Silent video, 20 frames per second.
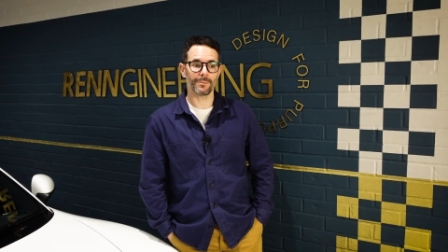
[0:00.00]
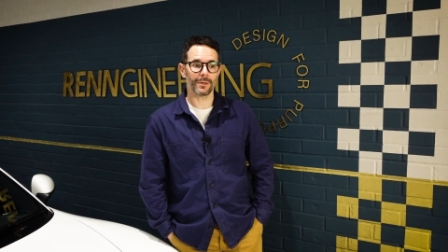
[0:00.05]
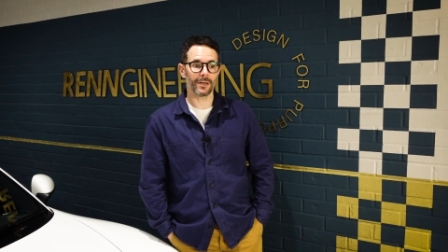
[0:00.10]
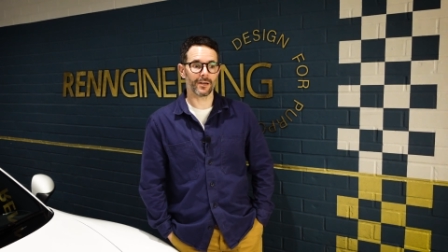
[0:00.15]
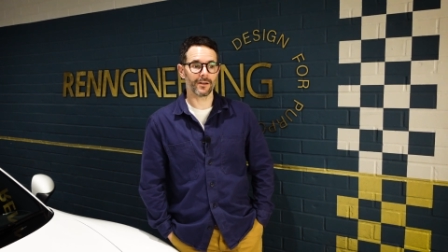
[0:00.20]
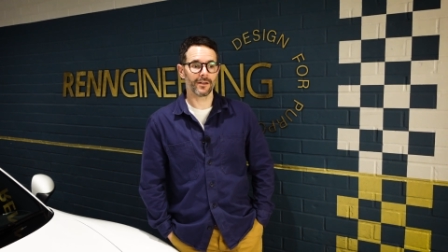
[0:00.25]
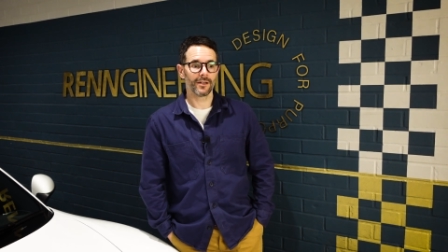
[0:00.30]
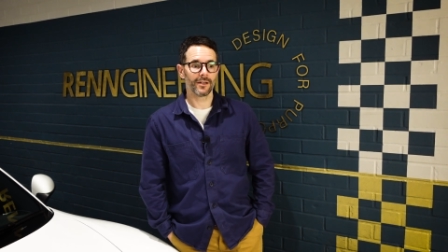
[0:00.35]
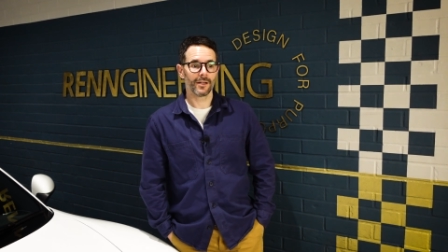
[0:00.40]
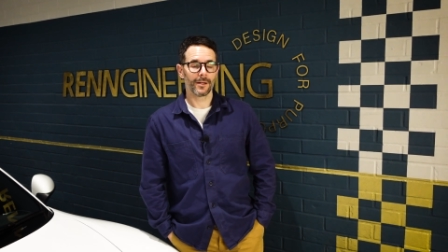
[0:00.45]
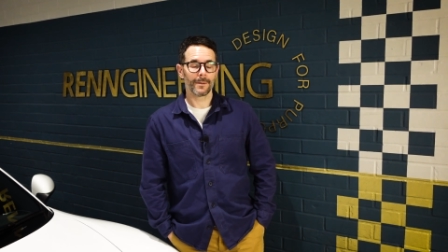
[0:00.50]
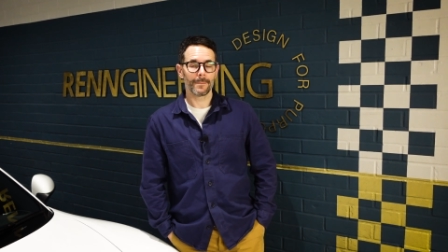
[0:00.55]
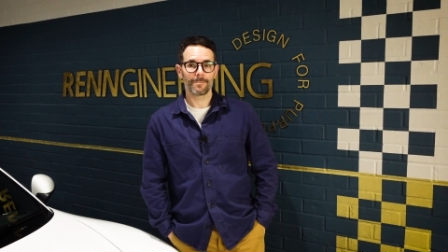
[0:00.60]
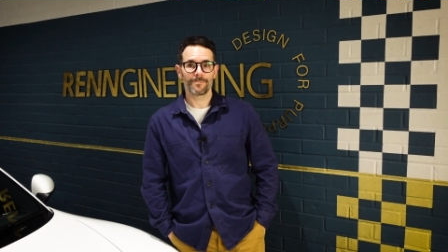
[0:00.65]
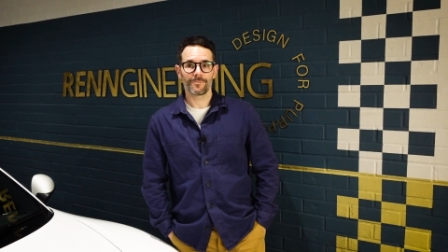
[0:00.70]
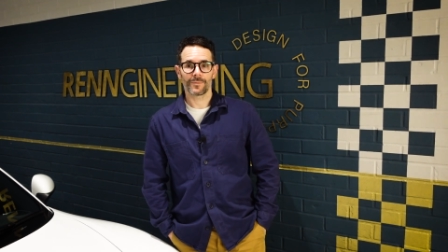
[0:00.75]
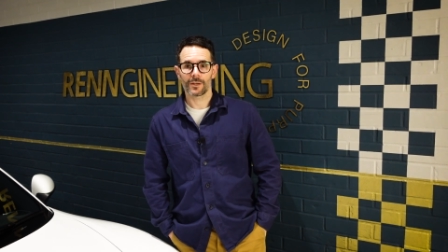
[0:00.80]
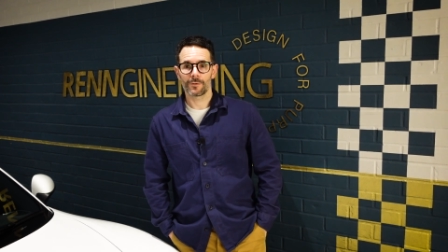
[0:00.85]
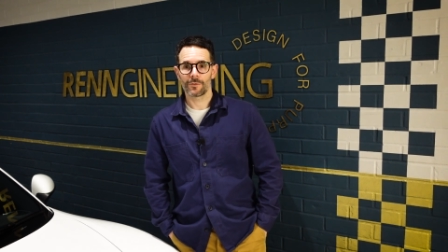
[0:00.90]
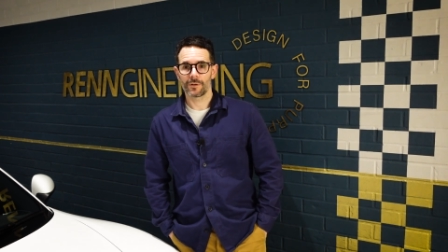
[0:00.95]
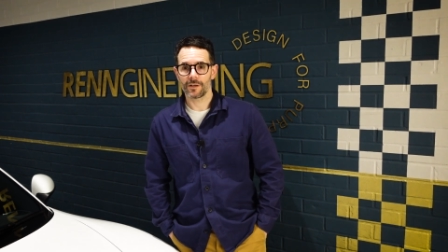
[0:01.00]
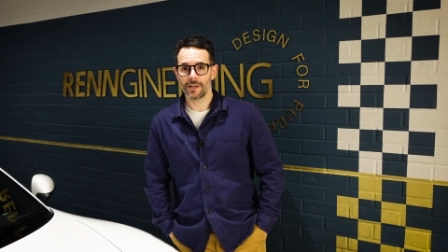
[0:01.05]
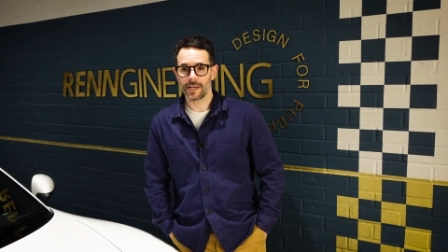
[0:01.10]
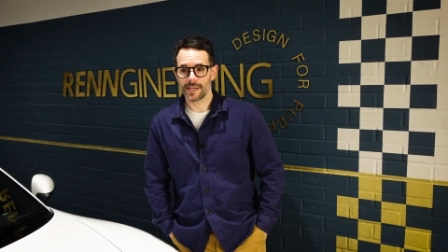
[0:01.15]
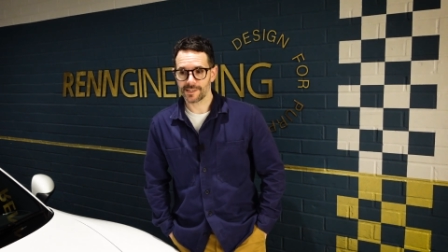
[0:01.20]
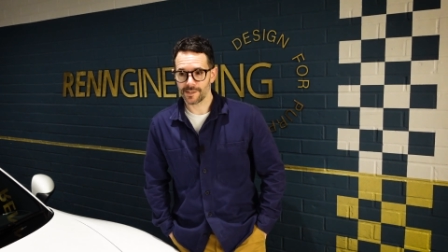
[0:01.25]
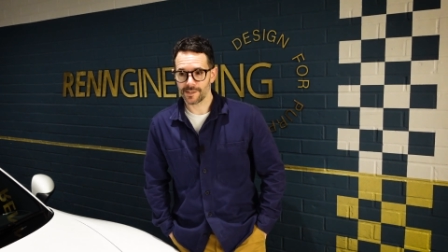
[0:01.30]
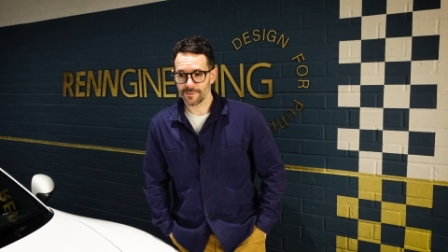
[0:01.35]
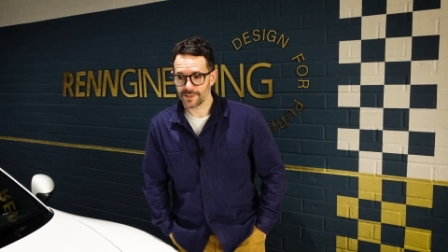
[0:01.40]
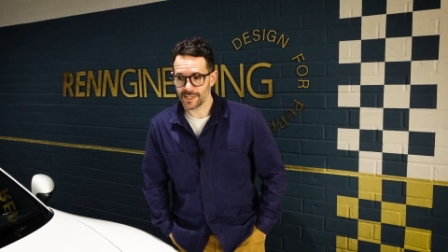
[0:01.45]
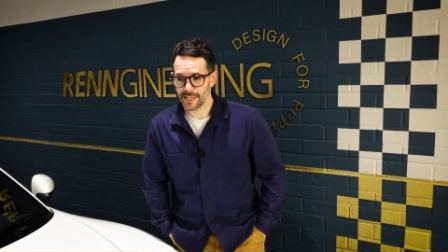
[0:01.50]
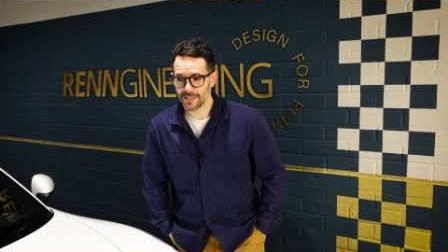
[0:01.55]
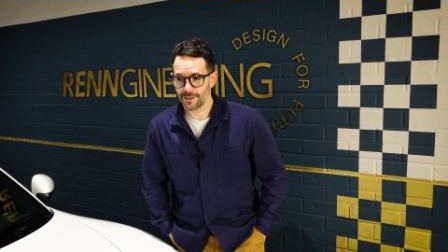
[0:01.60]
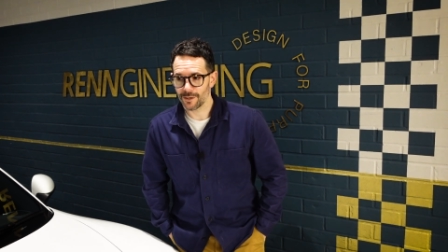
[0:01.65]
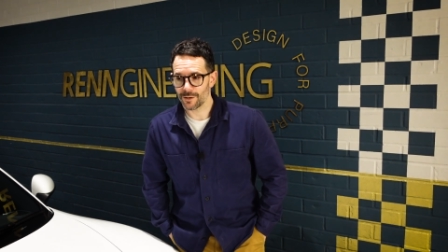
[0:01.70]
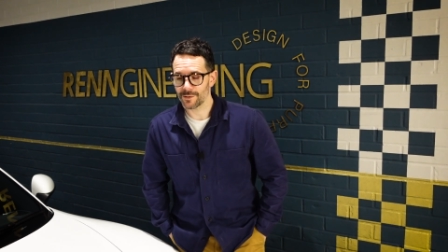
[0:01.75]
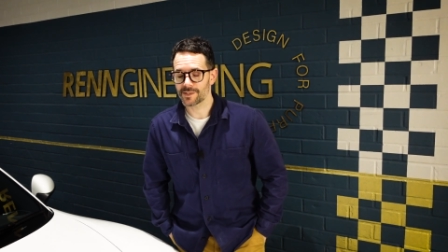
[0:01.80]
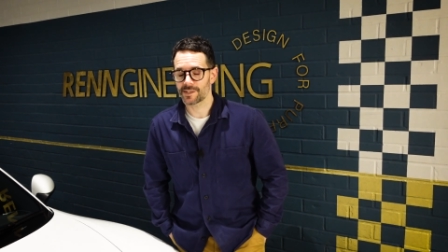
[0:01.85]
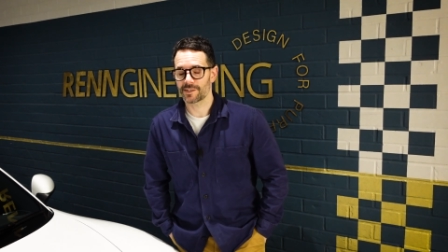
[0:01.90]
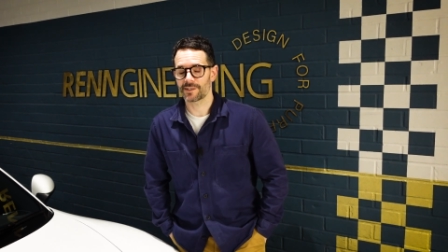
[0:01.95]
But as I've said
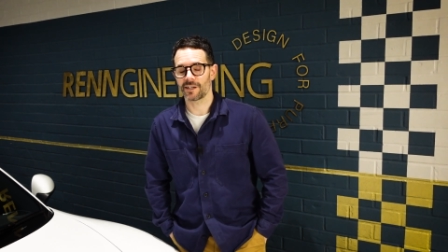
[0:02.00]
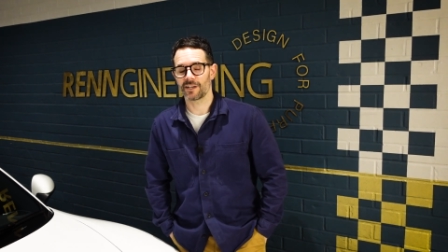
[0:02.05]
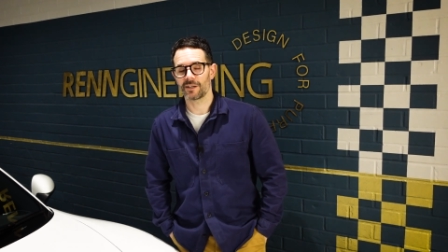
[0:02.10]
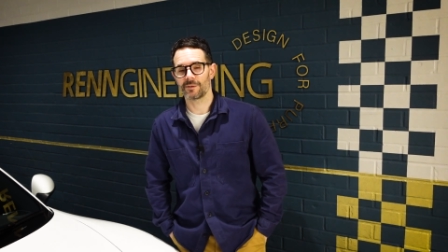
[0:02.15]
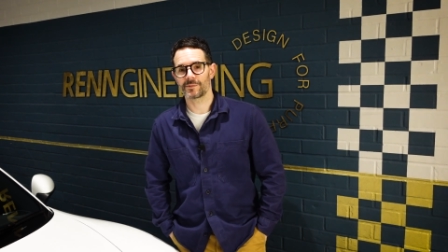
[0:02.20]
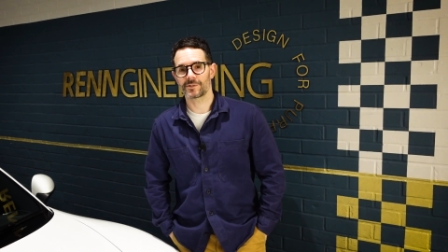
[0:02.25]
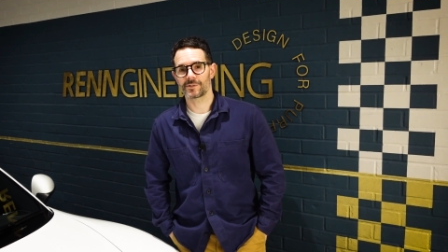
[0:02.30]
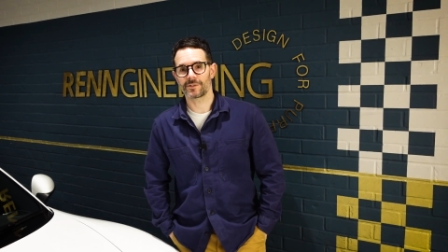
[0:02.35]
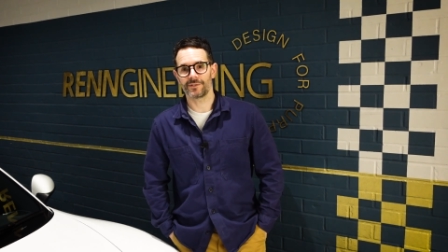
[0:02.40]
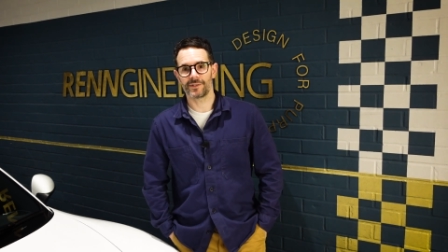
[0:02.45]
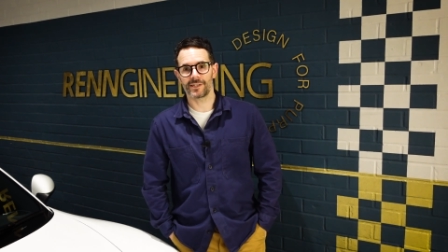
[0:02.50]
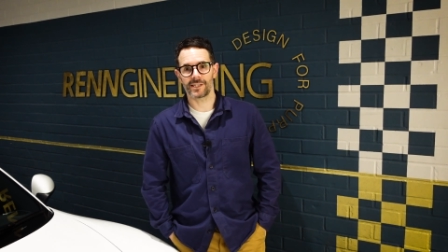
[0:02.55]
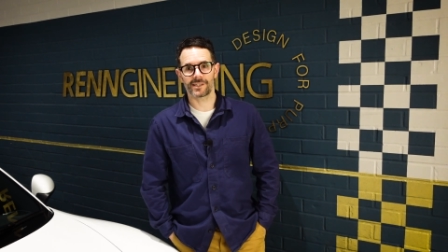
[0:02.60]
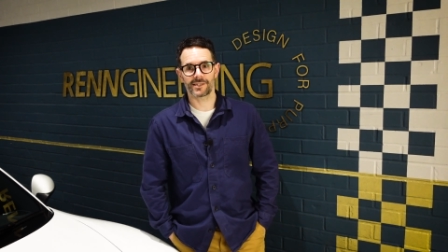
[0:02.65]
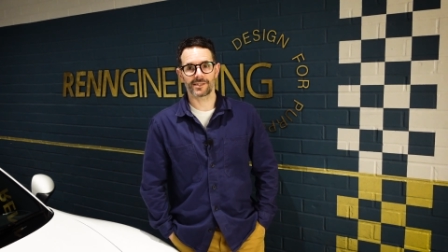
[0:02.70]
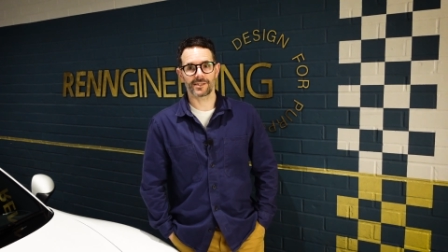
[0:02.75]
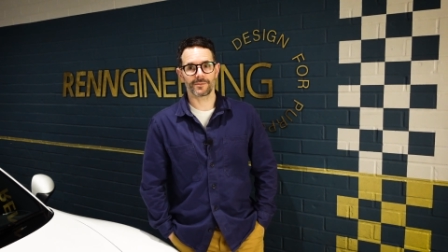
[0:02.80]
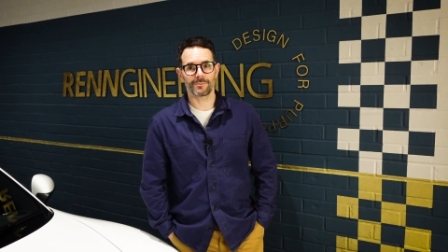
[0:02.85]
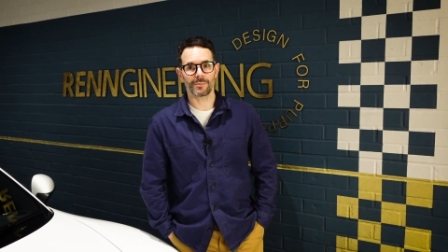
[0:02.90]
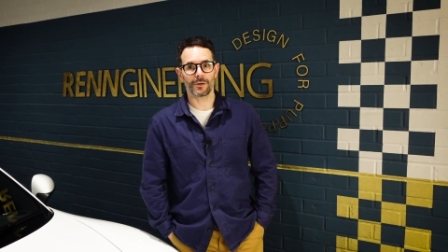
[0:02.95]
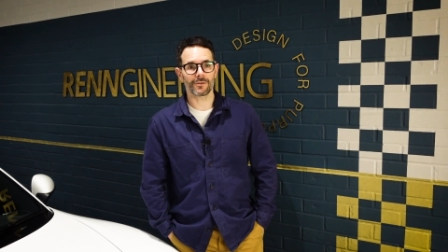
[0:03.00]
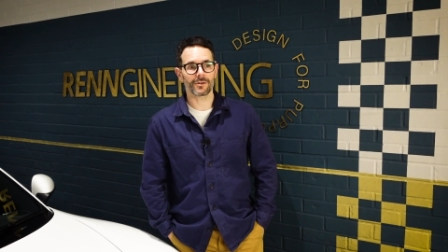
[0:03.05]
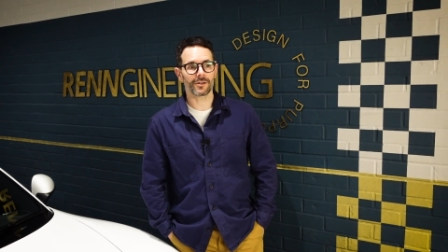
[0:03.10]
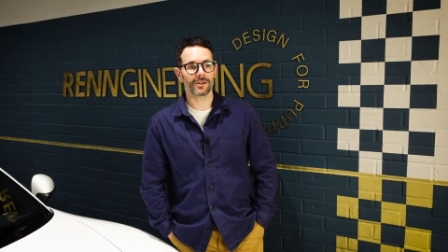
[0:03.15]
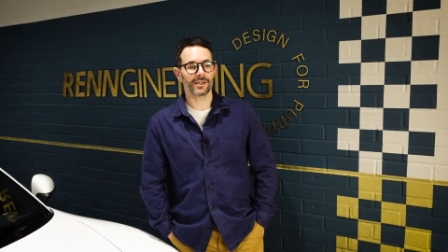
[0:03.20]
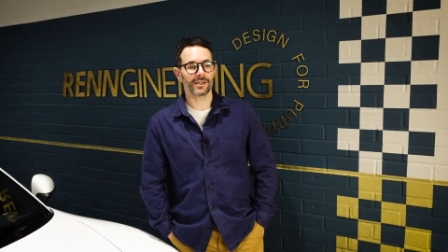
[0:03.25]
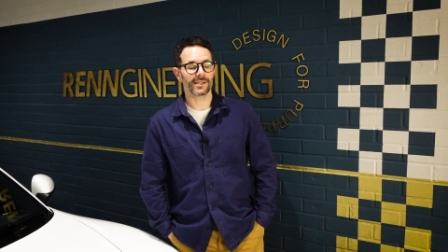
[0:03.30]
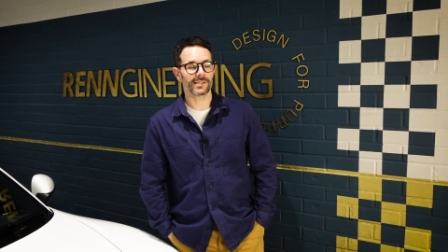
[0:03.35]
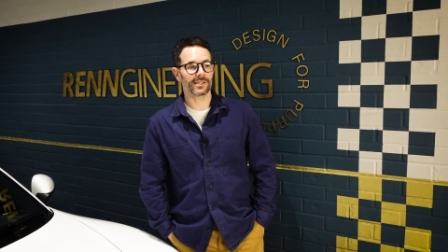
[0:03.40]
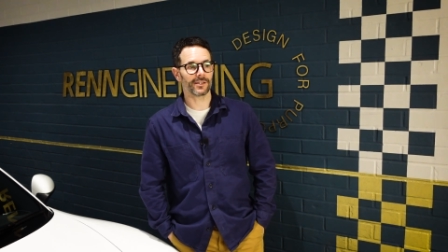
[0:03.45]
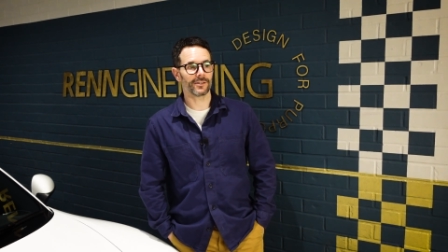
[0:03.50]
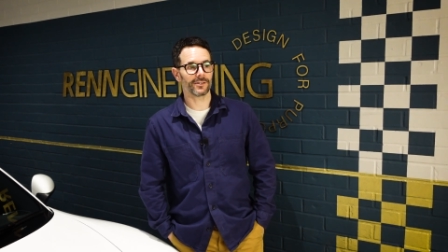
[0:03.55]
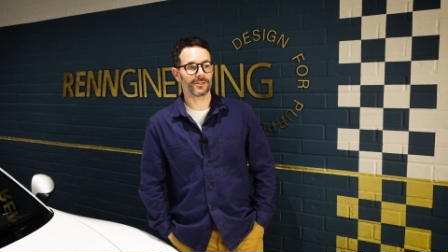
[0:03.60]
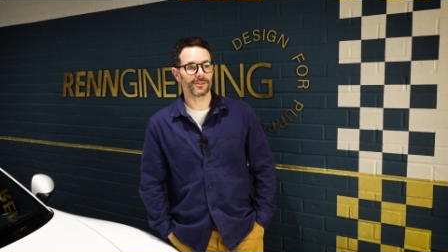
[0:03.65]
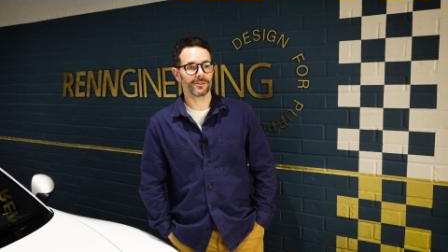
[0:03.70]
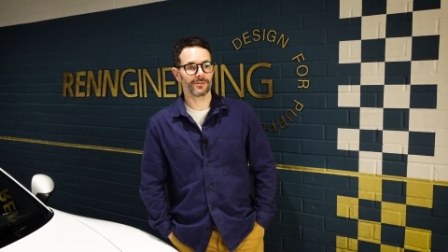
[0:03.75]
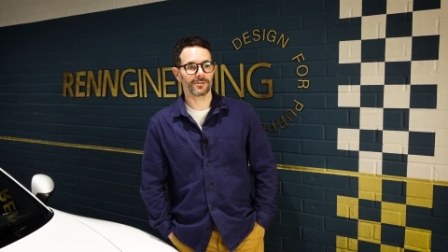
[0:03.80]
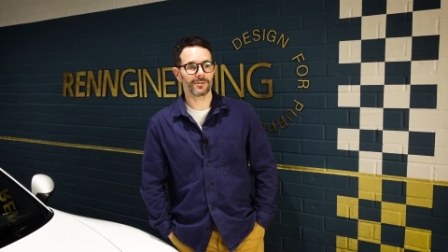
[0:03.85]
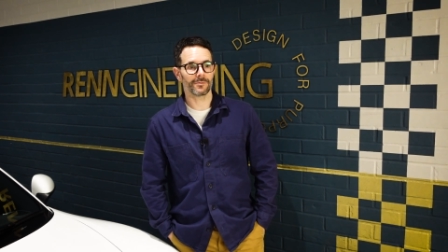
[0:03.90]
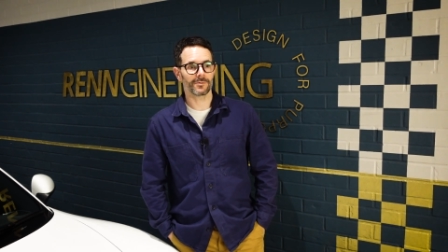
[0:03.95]
lots of times on this podcast, on the
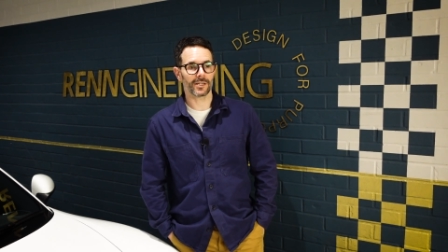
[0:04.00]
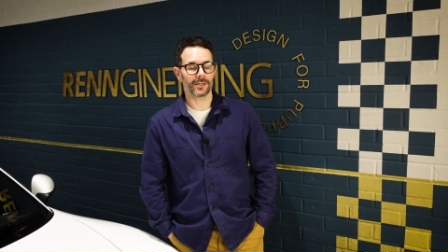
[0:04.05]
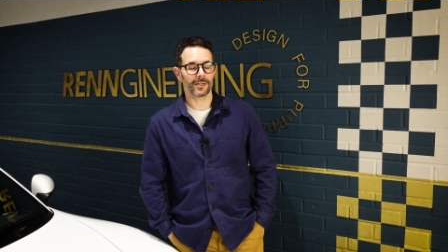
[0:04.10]
YouTube